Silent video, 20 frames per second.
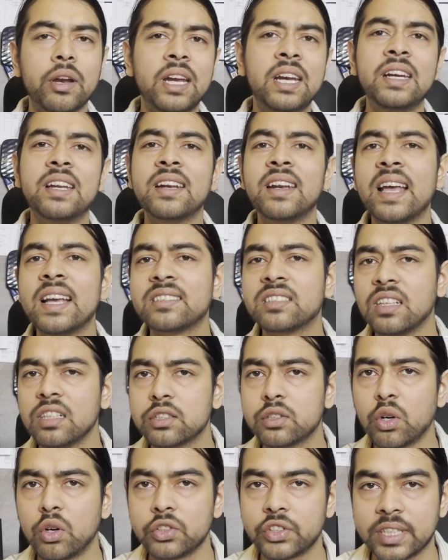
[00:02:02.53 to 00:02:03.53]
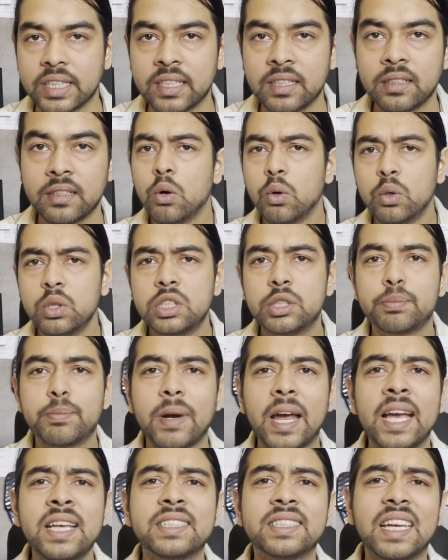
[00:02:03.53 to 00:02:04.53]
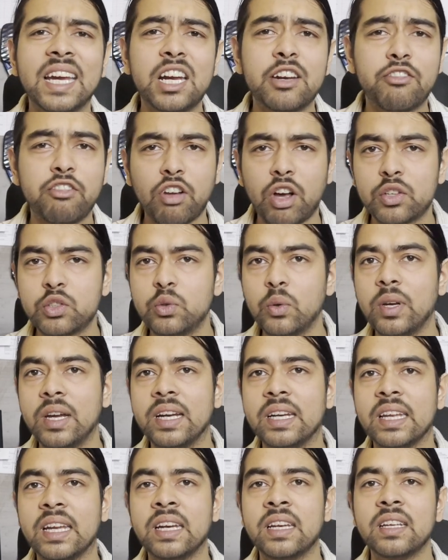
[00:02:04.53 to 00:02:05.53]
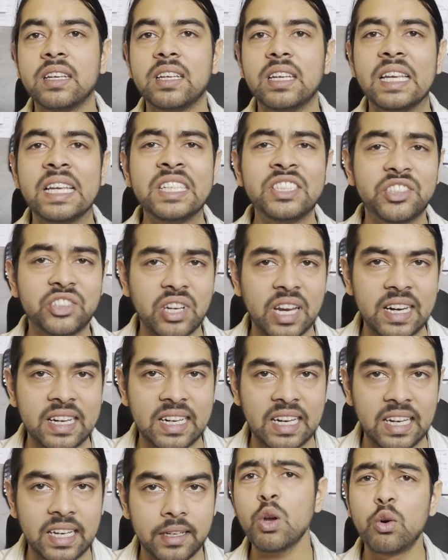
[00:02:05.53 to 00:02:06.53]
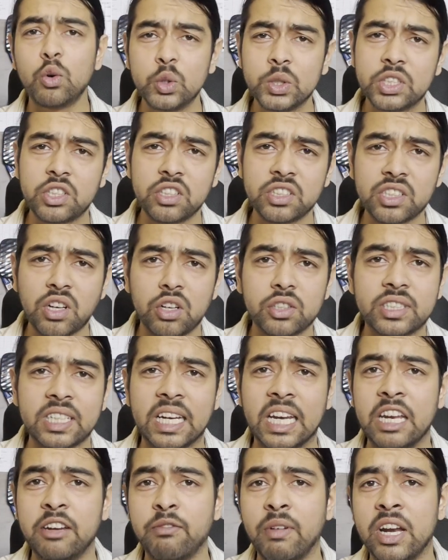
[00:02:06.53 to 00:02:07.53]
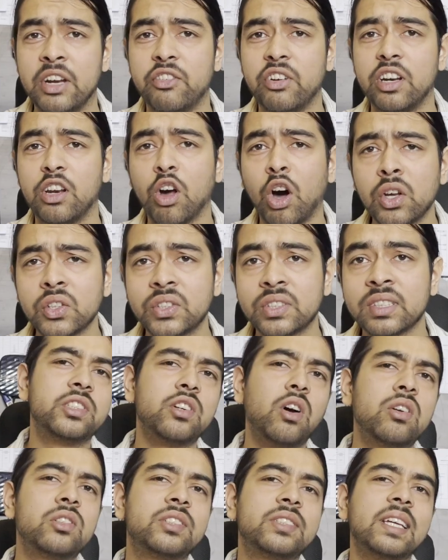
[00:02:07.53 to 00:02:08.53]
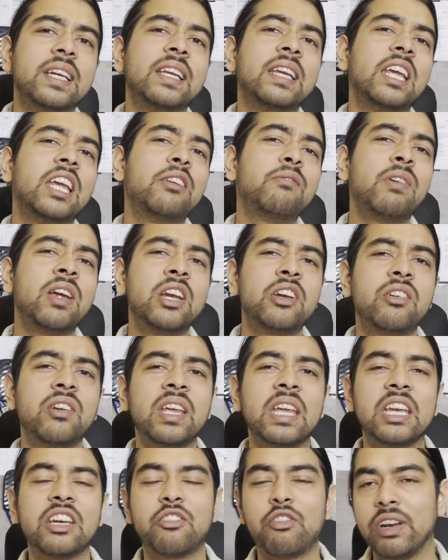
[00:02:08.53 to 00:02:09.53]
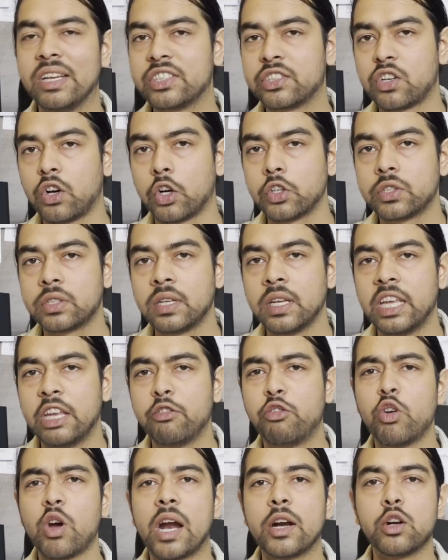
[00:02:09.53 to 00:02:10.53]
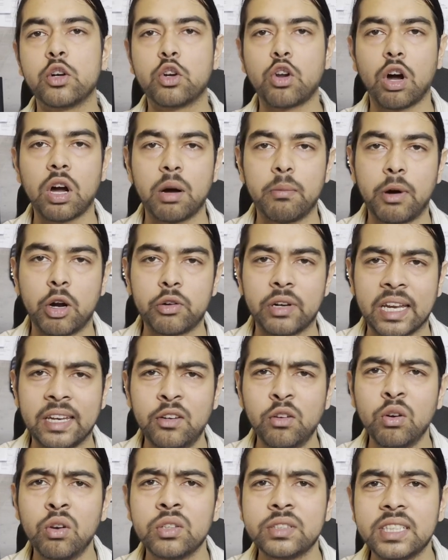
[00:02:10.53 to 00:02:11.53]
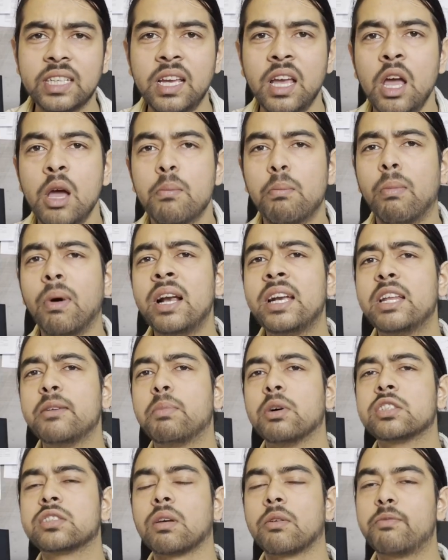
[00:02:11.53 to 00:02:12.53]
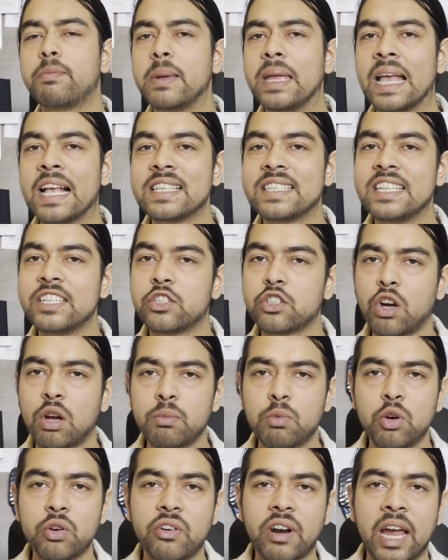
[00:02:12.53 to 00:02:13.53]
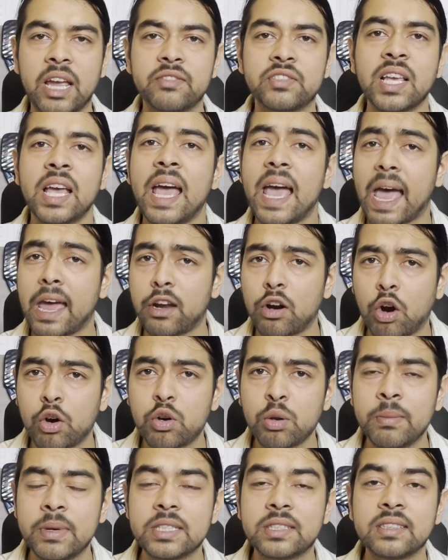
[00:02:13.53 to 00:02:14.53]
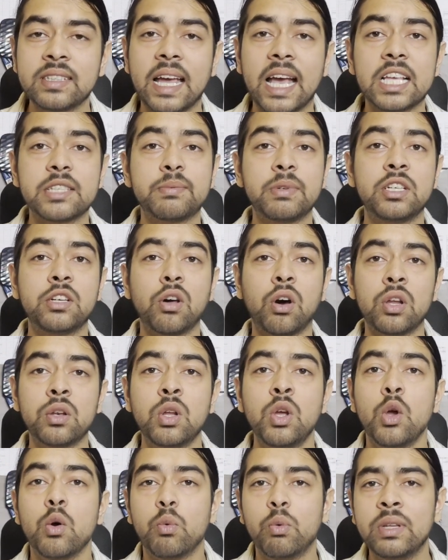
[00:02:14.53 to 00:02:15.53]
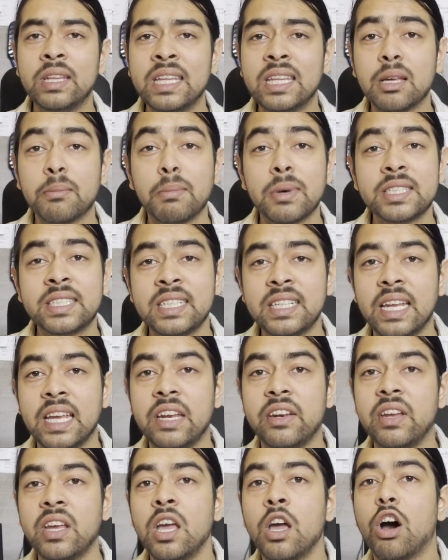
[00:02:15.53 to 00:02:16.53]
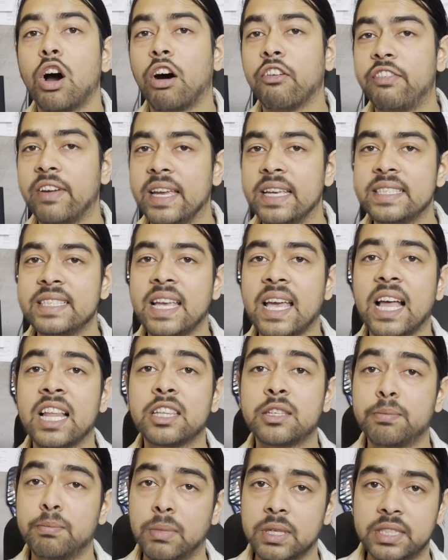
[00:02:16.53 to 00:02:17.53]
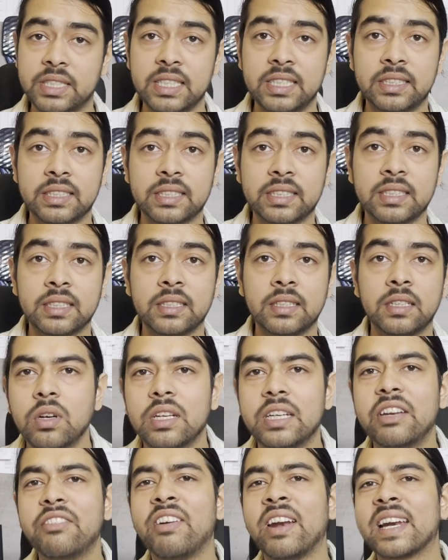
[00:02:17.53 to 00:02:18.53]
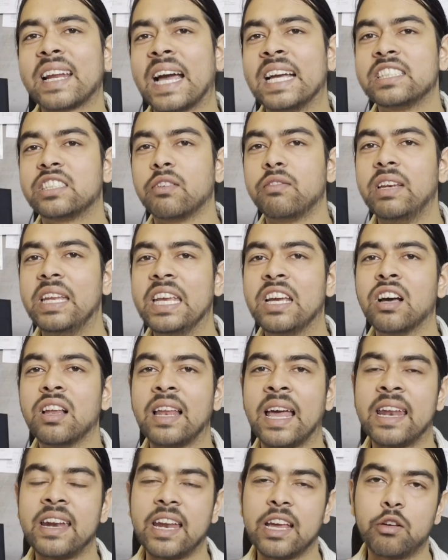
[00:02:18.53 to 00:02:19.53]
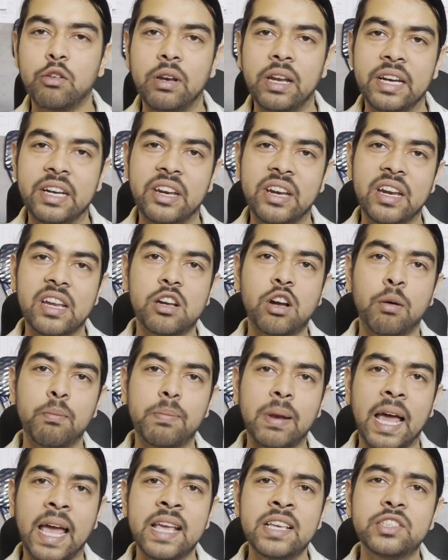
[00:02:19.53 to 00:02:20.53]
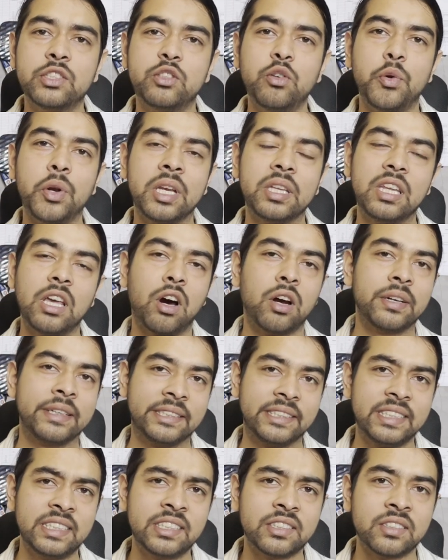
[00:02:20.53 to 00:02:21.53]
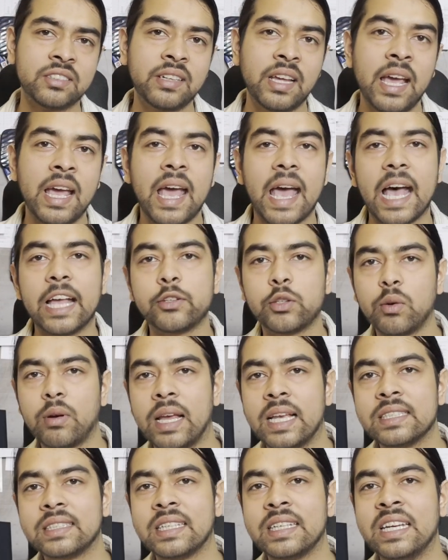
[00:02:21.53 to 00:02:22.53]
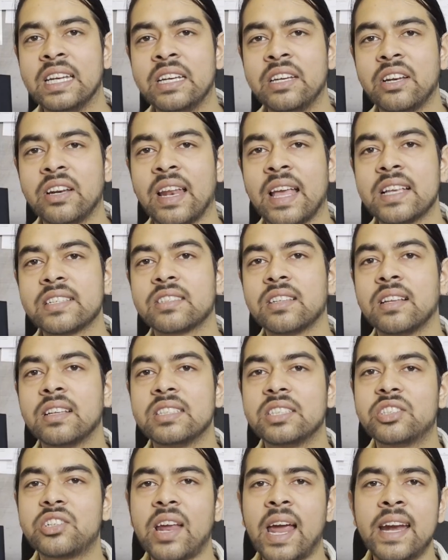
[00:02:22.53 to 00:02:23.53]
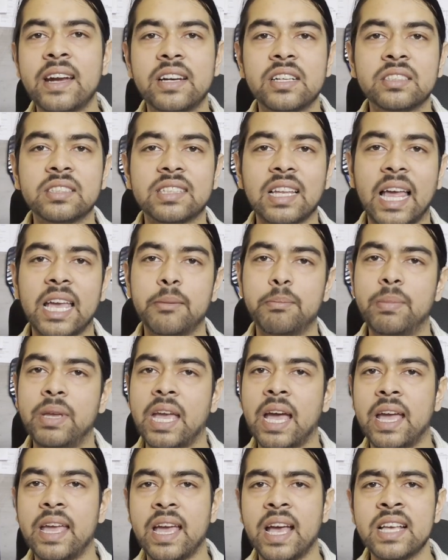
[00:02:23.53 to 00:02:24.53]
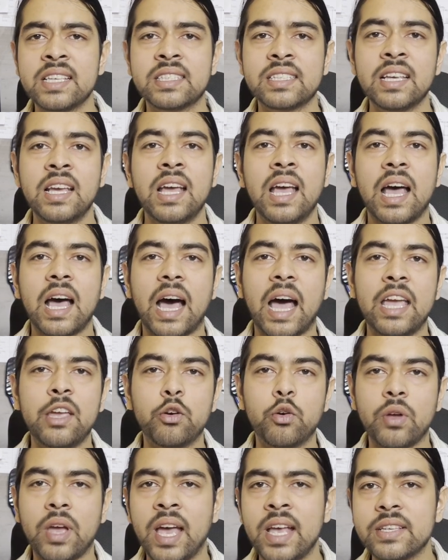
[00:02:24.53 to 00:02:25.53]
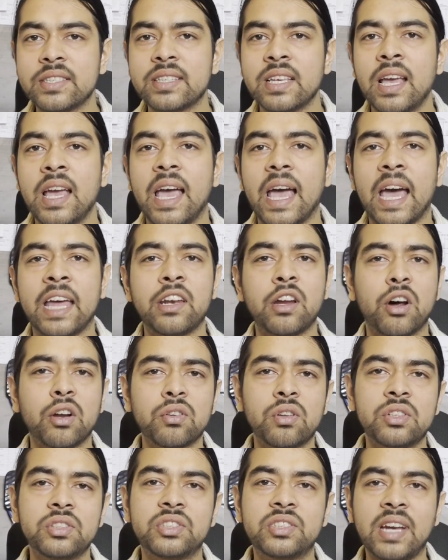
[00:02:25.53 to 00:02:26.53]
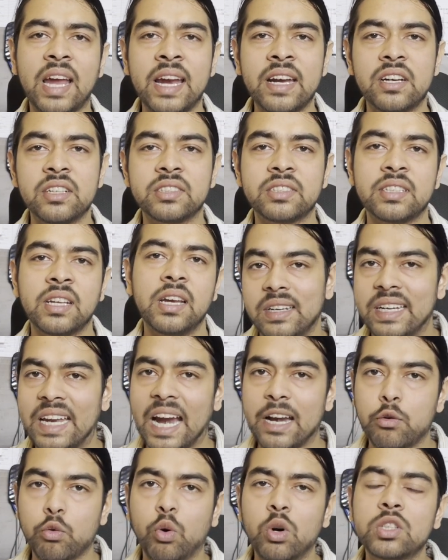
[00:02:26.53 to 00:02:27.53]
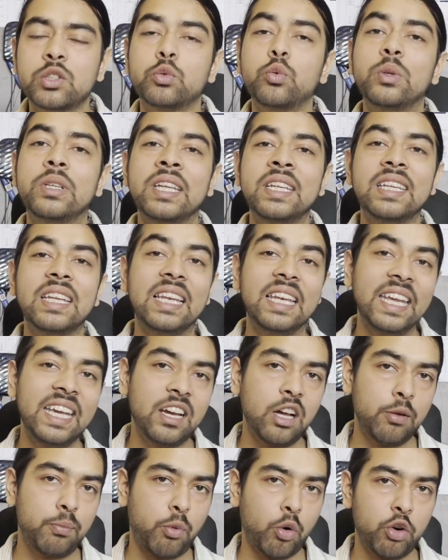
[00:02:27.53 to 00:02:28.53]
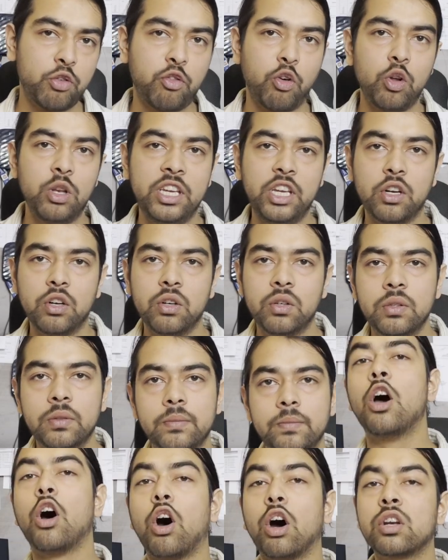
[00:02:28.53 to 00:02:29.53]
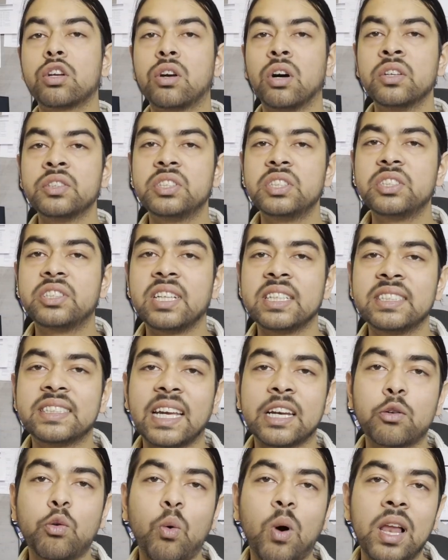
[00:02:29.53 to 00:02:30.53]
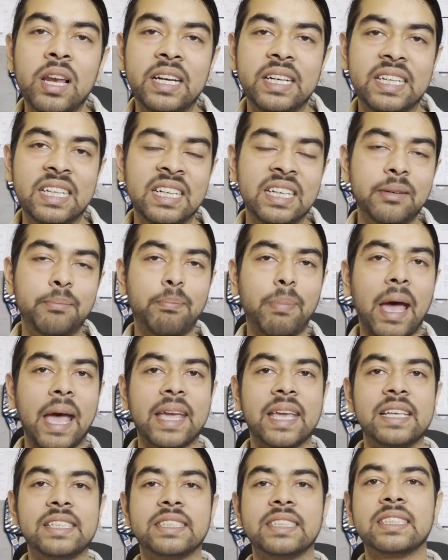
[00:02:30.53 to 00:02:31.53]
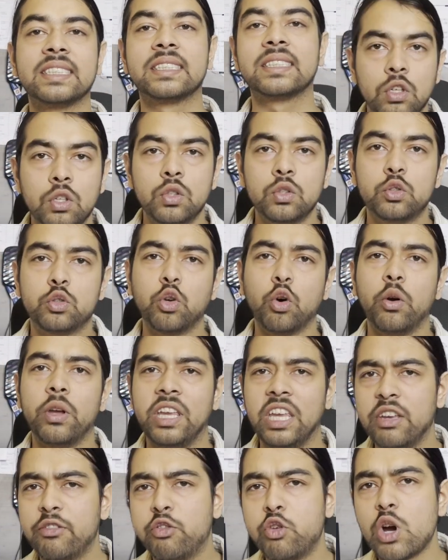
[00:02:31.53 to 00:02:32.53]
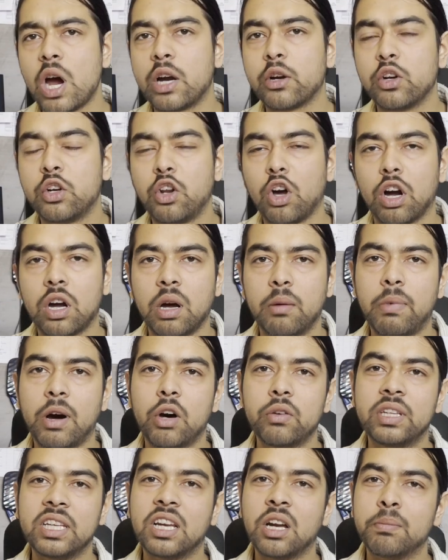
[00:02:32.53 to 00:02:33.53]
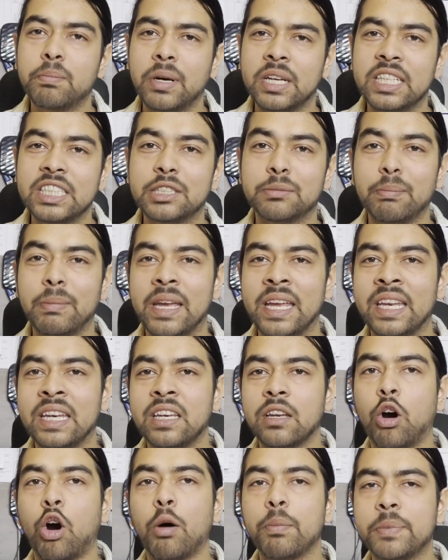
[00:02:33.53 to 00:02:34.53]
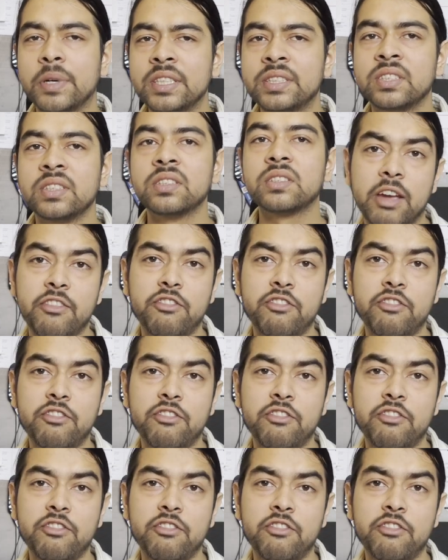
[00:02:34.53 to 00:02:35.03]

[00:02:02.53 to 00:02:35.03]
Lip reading: international sourcing, whose price get fluctuated instantly, which results in inventory loss, results in inventory increased cost. If we are to talk about technology, multiples of PLC servo drives and automation has been done within the machinery of AZ Health machines. Different kinds of legal and regulatory compliance during the audit season, as well as the international standards like BIS, IOS, and other standards that works within the legal portfolio on consistency and quality packagings. So if we are to talk about the company's main operations, my